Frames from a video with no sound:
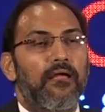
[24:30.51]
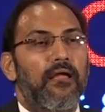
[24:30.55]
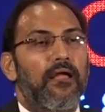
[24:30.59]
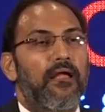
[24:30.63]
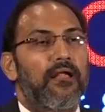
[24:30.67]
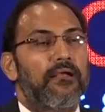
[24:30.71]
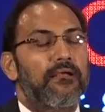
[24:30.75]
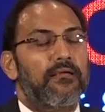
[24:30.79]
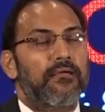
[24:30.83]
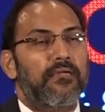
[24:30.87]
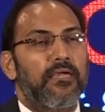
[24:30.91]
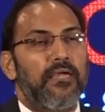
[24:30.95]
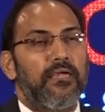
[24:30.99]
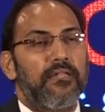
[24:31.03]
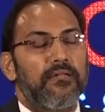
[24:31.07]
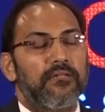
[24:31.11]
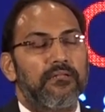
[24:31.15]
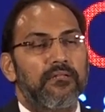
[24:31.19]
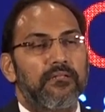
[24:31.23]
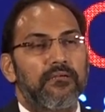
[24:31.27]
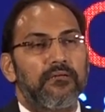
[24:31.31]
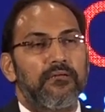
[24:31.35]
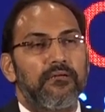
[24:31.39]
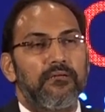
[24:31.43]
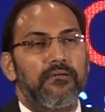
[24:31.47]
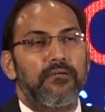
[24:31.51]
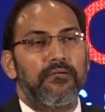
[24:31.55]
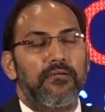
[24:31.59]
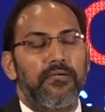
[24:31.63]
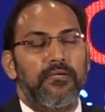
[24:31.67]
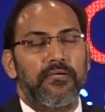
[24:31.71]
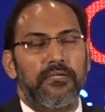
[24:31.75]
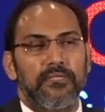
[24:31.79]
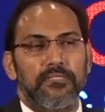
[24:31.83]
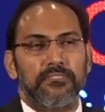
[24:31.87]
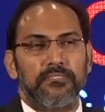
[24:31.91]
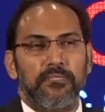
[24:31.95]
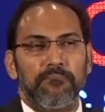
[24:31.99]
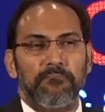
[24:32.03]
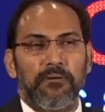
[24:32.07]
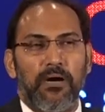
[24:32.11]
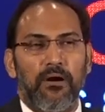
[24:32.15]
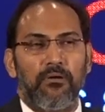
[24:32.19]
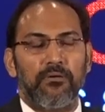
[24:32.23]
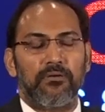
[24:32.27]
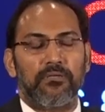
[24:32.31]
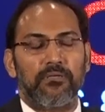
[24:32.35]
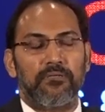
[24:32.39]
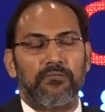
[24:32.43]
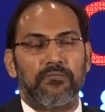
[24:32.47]
And again, it is
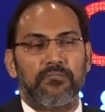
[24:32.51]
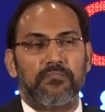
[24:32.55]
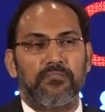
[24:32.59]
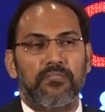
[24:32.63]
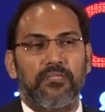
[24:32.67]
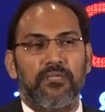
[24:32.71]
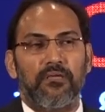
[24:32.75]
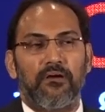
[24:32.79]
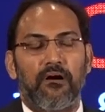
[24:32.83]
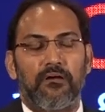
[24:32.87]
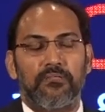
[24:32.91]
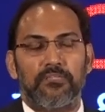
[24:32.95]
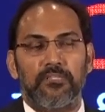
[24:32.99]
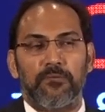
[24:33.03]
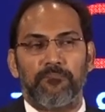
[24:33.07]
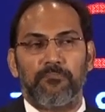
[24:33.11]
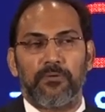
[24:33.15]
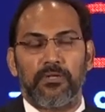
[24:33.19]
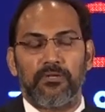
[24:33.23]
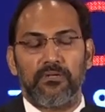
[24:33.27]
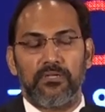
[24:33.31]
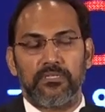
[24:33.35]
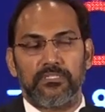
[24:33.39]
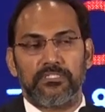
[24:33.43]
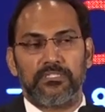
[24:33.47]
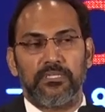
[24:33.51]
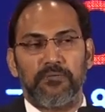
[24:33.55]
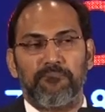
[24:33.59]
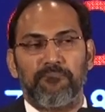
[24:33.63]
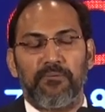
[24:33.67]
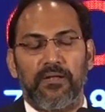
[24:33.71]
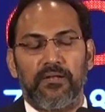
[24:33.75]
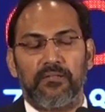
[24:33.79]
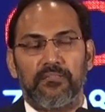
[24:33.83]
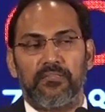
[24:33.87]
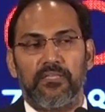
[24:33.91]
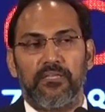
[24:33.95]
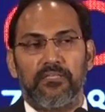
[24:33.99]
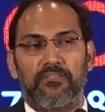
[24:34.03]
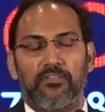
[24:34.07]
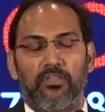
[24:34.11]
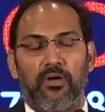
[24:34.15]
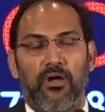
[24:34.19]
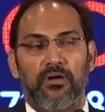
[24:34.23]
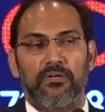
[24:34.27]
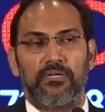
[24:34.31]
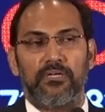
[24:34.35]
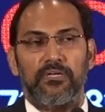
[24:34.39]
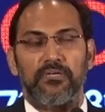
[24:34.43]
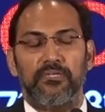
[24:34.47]
about the entrepreneurship and the
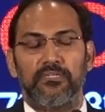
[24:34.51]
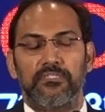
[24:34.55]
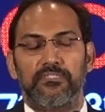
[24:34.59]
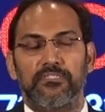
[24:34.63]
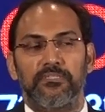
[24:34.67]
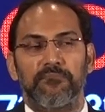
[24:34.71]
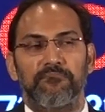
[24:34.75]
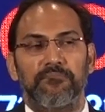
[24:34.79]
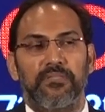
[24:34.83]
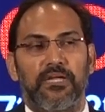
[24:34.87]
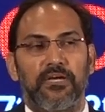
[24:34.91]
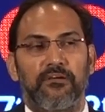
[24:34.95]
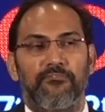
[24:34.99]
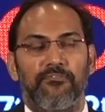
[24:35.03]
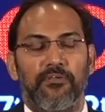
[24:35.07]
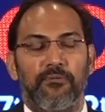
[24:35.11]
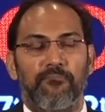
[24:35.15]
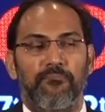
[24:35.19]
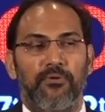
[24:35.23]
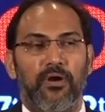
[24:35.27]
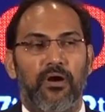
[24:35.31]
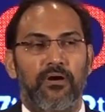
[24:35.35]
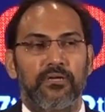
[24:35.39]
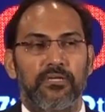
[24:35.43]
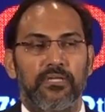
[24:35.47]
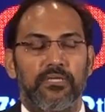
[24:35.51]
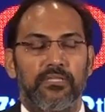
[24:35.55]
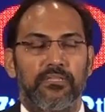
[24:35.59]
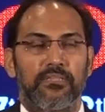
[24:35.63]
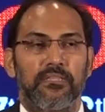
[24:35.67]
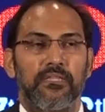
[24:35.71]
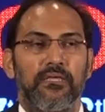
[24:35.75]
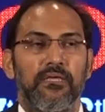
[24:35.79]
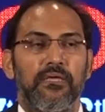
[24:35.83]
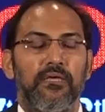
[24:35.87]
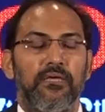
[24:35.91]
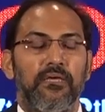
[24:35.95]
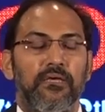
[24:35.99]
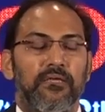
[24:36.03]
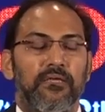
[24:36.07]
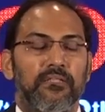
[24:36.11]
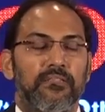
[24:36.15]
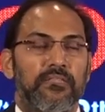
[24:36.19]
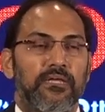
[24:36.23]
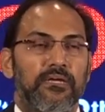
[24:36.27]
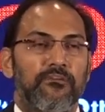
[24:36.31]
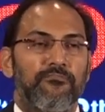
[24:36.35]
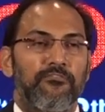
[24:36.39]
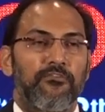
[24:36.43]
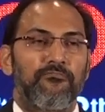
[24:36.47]
thought leadership that we brought in,
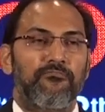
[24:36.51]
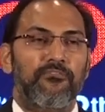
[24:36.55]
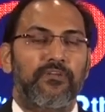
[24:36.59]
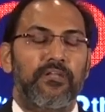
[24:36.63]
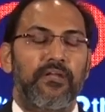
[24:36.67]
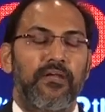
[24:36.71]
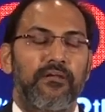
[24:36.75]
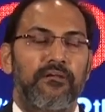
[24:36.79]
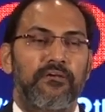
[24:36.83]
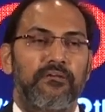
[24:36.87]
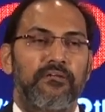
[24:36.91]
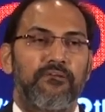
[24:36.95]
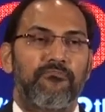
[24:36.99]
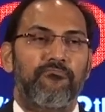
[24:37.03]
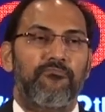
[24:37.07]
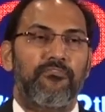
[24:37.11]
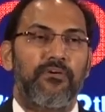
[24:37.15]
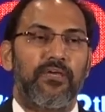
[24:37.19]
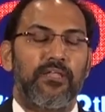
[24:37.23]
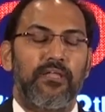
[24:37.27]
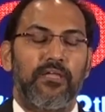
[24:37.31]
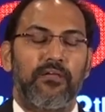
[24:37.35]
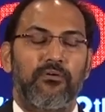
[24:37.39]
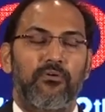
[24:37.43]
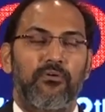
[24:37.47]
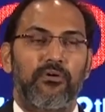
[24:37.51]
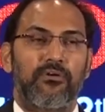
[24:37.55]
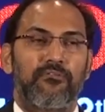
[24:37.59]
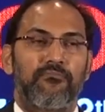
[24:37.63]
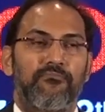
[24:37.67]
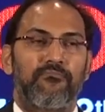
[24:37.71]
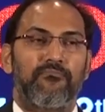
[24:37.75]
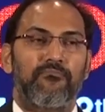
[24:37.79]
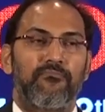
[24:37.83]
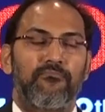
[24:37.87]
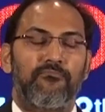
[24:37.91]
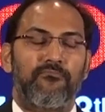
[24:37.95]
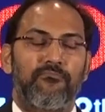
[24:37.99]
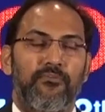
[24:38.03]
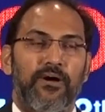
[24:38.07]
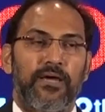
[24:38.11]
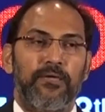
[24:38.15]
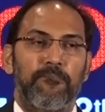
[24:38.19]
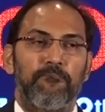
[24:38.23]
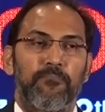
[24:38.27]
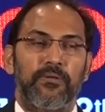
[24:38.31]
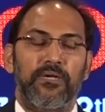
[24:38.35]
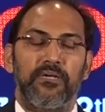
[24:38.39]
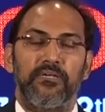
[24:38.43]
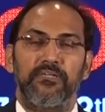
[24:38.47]
that we've created a very good,
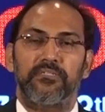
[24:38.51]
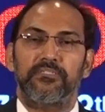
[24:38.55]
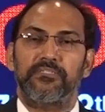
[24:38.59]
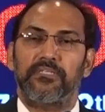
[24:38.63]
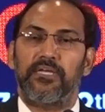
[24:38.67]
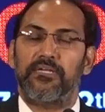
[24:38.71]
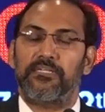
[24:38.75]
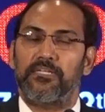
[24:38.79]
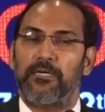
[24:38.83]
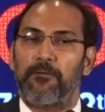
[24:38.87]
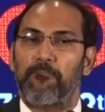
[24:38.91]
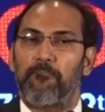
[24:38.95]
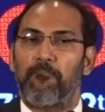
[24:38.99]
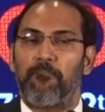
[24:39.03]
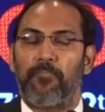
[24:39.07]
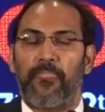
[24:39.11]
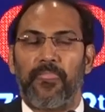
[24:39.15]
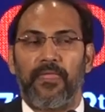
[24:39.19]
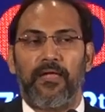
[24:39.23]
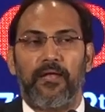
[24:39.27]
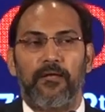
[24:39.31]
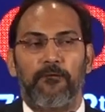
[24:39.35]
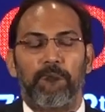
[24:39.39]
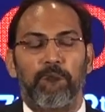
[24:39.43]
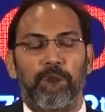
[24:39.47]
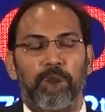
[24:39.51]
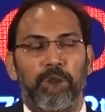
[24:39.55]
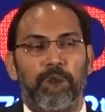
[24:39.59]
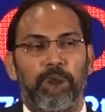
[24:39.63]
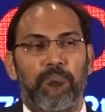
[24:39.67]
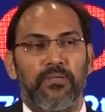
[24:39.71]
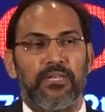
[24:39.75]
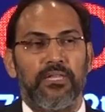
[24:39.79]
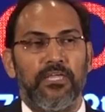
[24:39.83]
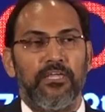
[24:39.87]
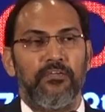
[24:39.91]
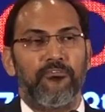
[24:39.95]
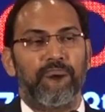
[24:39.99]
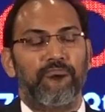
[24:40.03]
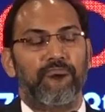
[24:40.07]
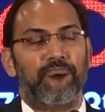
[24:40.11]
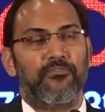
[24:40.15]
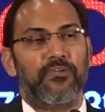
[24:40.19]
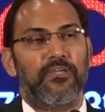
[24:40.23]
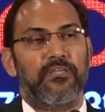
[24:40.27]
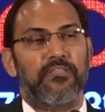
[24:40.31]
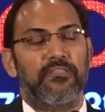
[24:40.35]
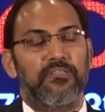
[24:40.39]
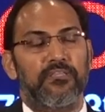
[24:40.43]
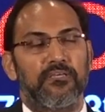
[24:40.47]
vibrant setup and belief
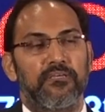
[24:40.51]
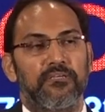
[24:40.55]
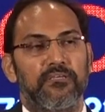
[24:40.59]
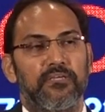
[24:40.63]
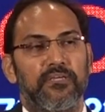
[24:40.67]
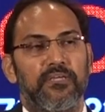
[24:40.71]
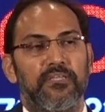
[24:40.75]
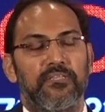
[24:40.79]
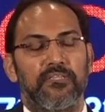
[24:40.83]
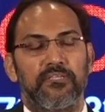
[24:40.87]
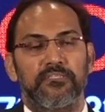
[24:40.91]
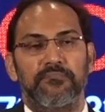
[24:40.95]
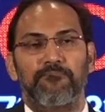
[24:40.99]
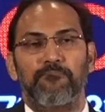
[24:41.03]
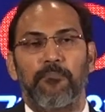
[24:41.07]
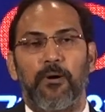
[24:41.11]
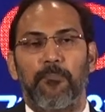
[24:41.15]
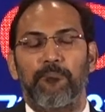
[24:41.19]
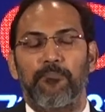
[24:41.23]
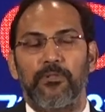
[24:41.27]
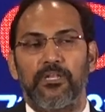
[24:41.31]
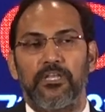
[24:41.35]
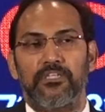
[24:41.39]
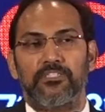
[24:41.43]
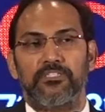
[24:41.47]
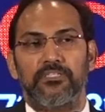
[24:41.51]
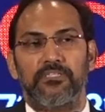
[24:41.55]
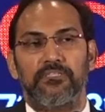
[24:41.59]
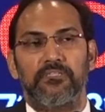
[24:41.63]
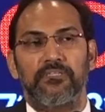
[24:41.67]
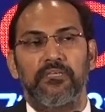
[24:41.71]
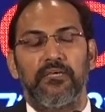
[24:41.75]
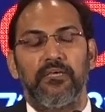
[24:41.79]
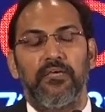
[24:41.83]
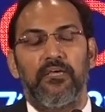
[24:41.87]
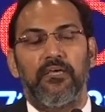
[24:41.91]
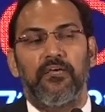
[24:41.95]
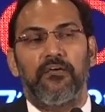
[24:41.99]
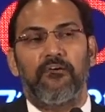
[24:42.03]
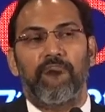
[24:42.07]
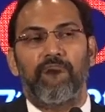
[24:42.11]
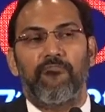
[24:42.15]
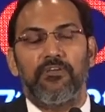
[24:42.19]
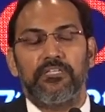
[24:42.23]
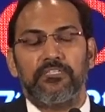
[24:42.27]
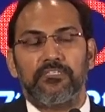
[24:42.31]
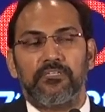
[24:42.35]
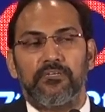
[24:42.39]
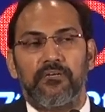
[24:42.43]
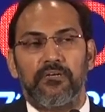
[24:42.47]
in this population,
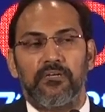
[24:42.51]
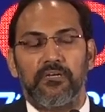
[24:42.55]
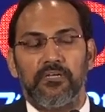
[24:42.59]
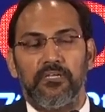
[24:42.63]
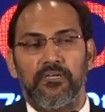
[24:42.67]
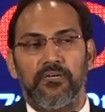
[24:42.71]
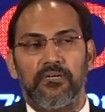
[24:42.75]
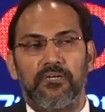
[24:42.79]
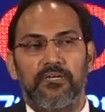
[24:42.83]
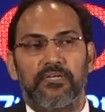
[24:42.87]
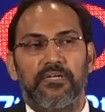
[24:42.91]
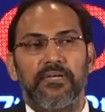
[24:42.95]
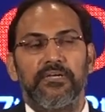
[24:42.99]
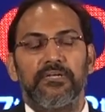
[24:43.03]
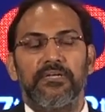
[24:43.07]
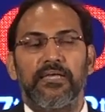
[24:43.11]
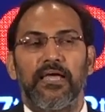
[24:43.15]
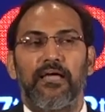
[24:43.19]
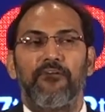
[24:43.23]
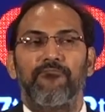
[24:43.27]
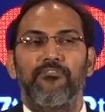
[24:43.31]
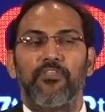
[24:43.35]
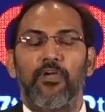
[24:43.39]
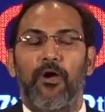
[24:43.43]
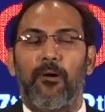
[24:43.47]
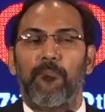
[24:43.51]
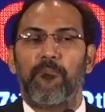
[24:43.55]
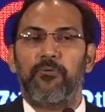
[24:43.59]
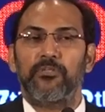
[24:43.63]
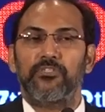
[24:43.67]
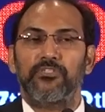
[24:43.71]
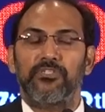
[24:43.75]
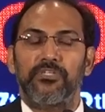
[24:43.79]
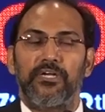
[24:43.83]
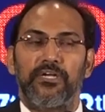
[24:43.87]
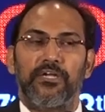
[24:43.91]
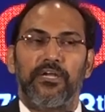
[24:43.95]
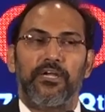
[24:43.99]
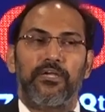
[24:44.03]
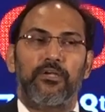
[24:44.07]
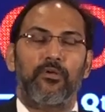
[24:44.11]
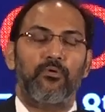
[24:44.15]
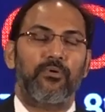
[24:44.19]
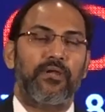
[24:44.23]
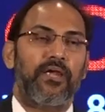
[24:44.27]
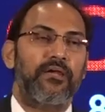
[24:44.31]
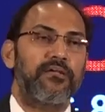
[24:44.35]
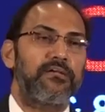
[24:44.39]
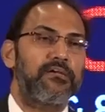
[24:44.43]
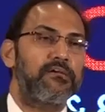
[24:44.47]
which earlier didn't have the opportunity to
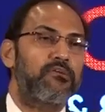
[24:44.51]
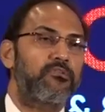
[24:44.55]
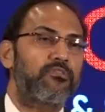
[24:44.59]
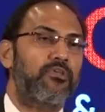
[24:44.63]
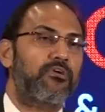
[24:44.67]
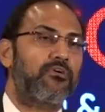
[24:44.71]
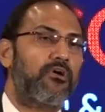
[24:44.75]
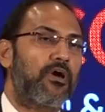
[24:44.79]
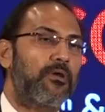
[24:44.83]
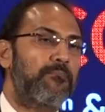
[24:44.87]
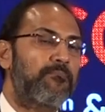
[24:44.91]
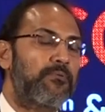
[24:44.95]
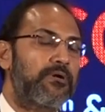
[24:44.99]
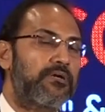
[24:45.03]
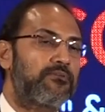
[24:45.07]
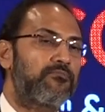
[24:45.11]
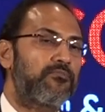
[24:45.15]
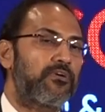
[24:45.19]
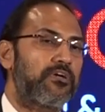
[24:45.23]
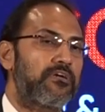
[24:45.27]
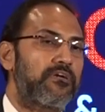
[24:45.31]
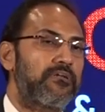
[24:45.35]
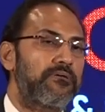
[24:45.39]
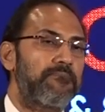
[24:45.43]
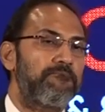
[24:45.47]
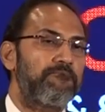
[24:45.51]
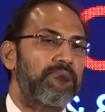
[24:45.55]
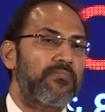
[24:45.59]
get into the corporate world.